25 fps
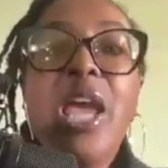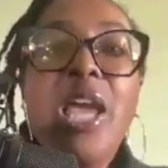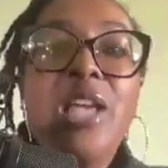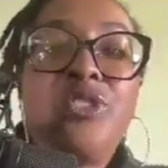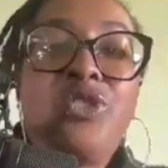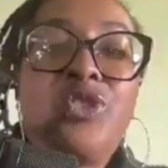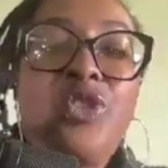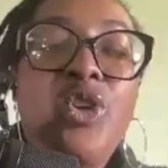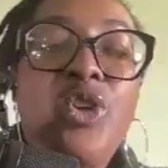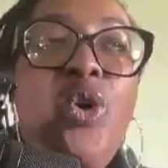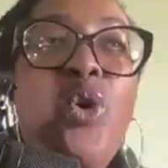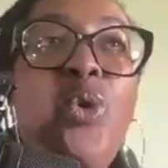
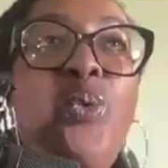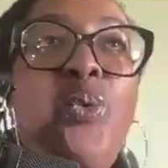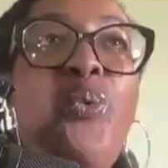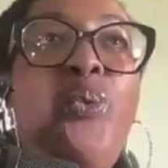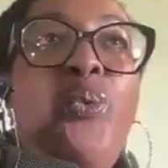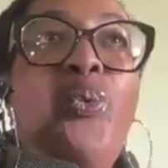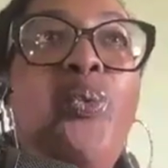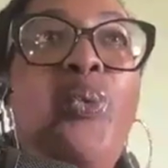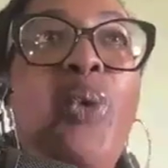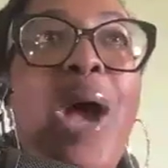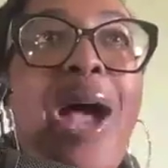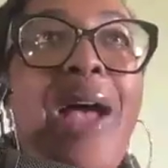And
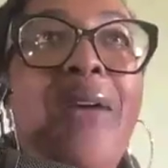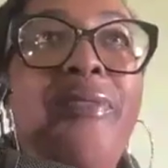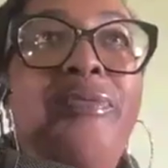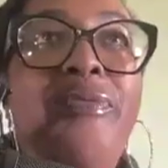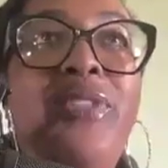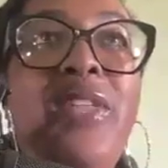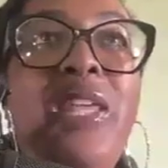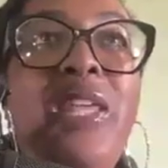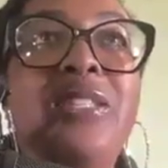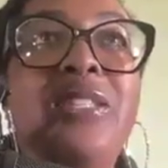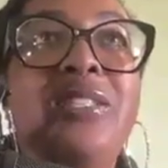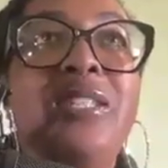so I
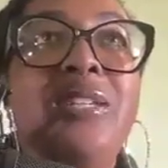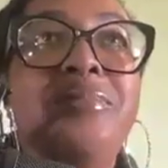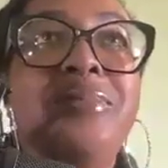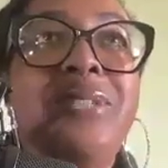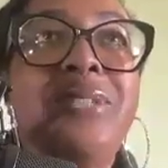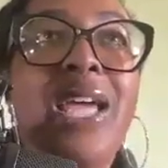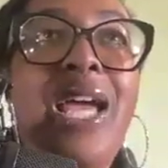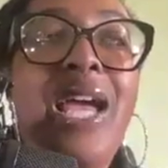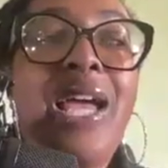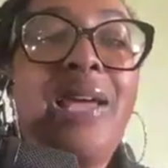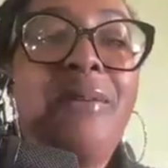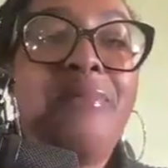think
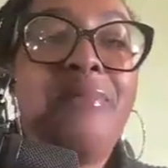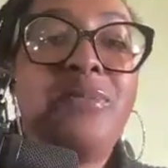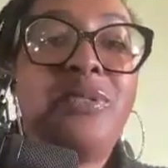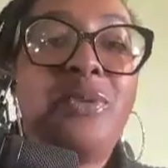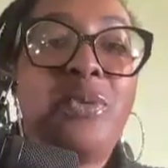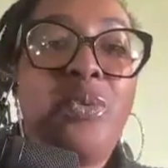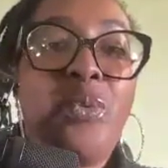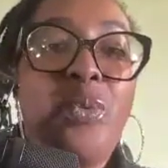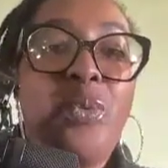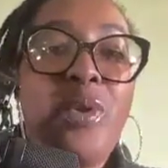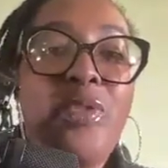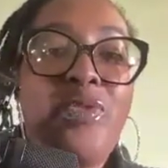
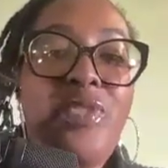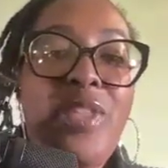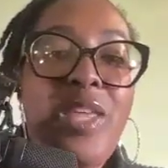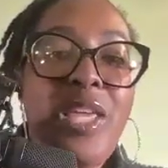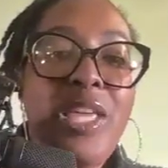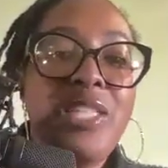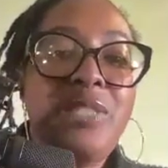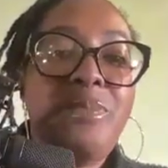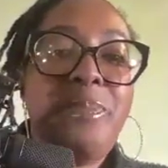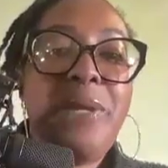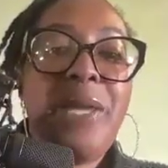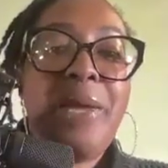sometimes with
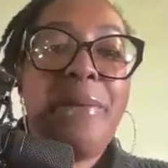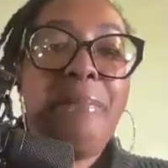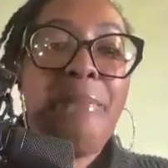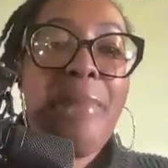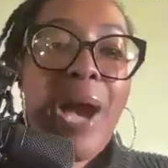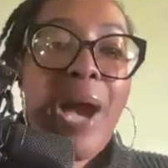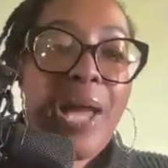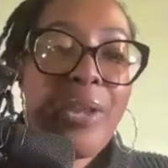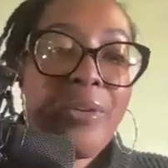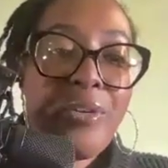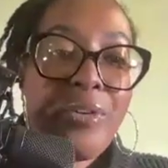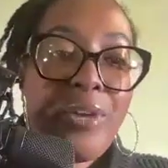things being
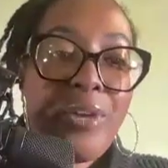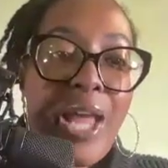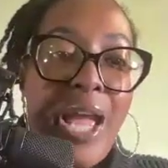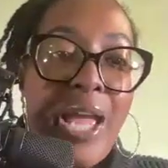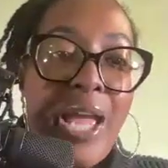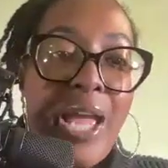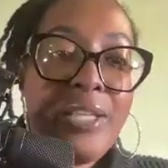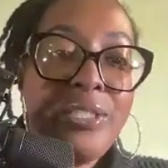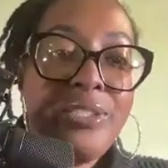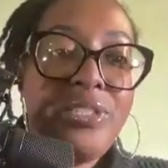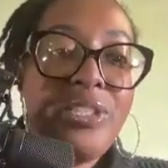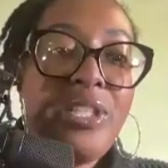
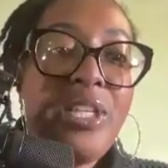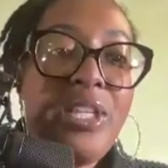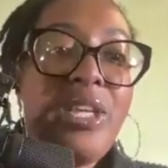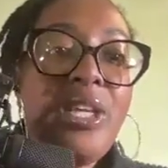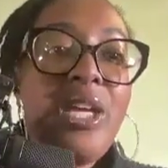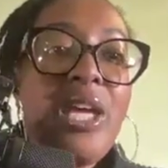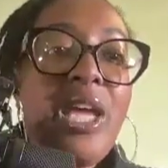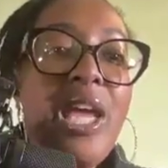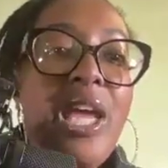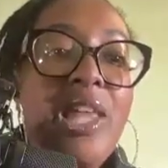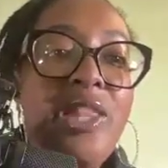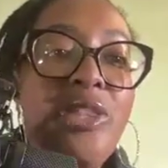modernized
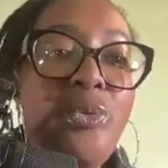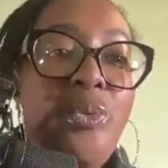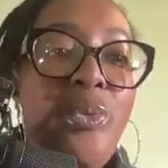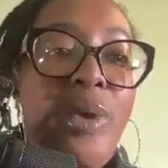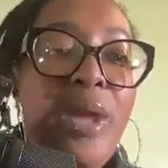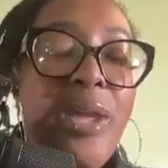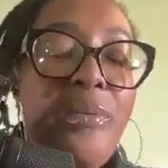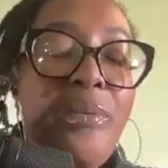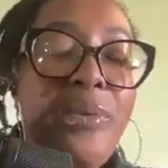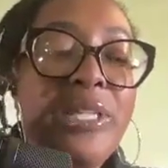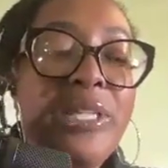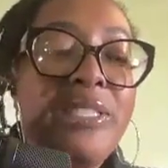and the
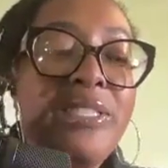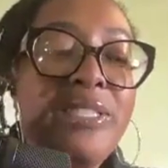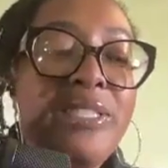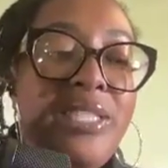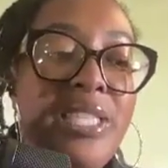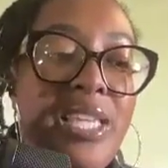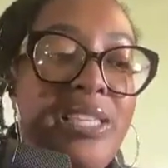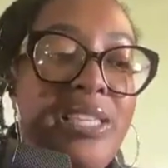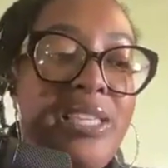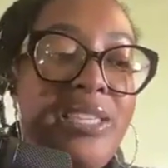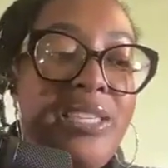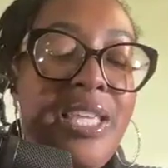way we
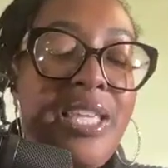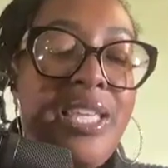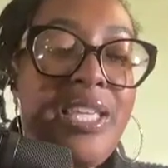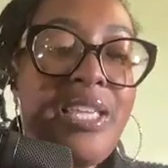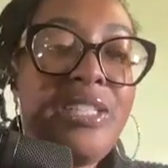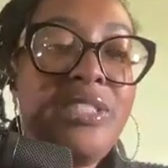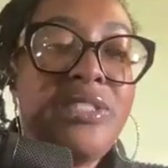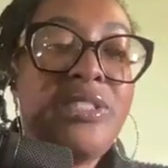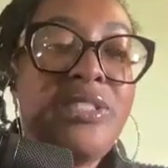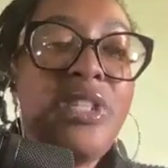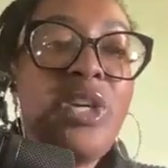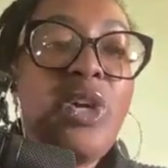see
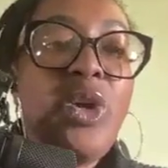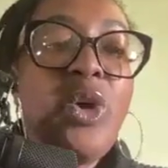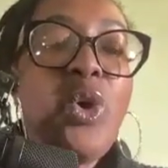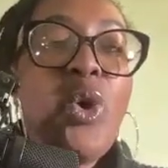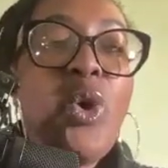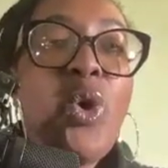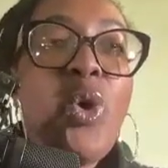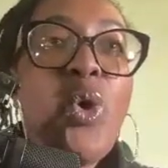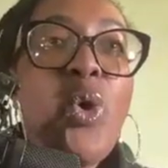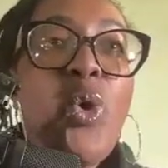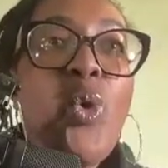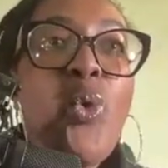things,
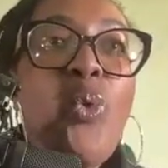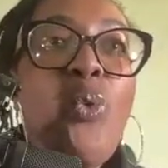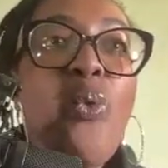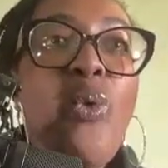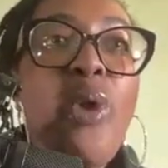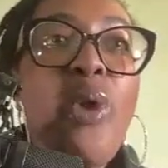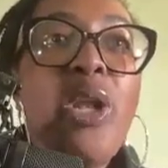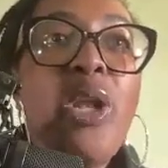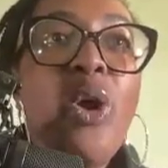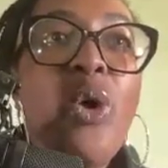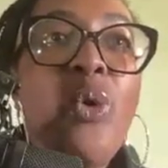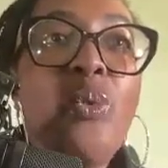
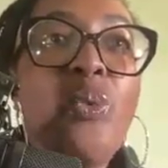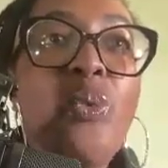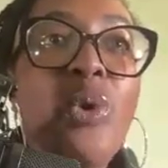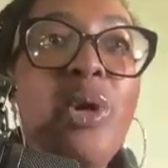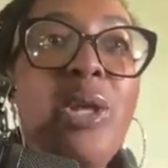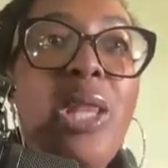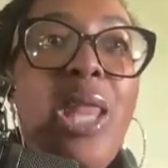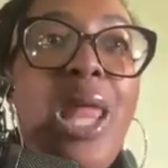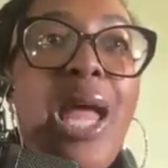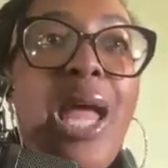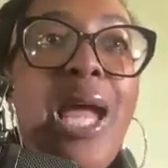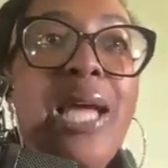we don't
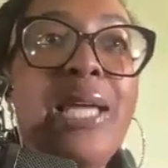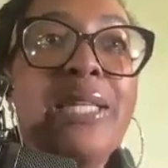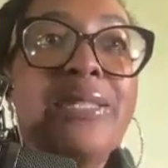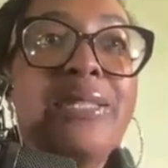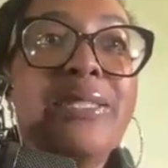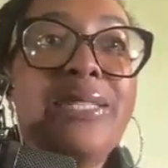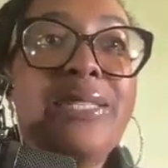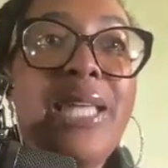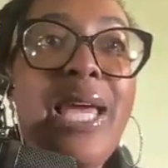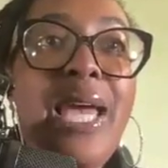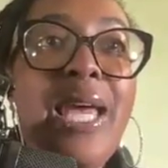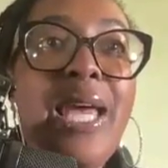
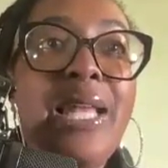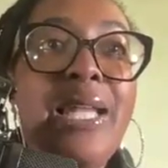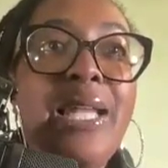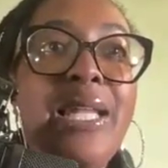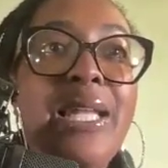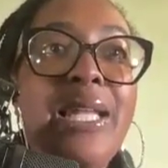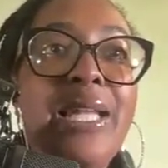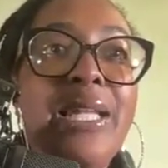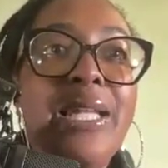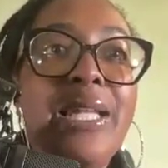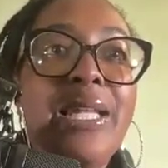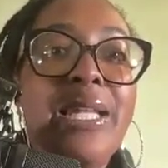realize
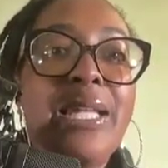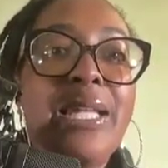that